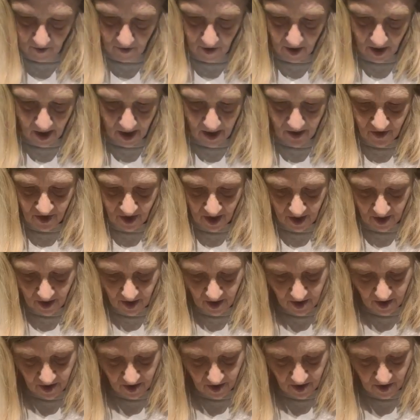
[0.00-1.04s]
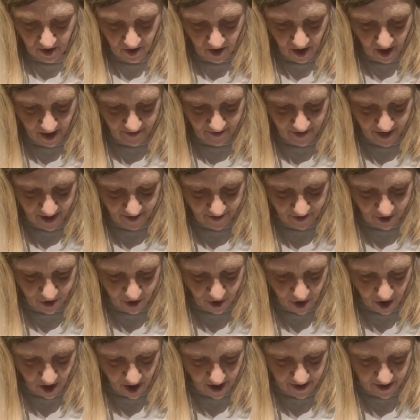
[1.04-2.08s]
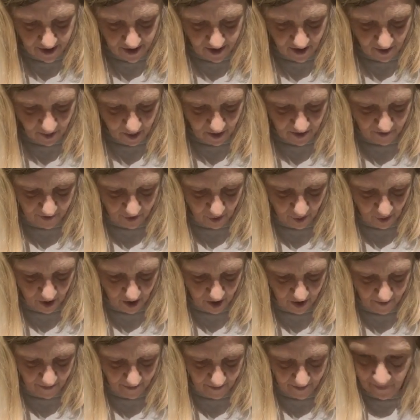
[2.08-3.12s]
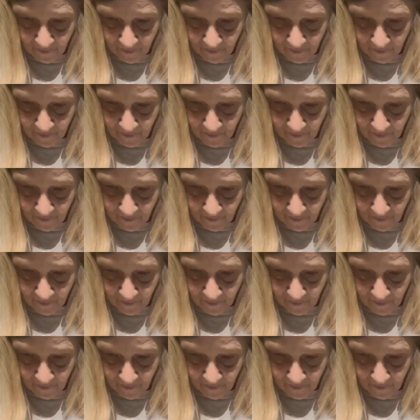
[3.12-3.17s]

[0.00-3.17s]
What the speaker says: Like I said, I've never tried this before.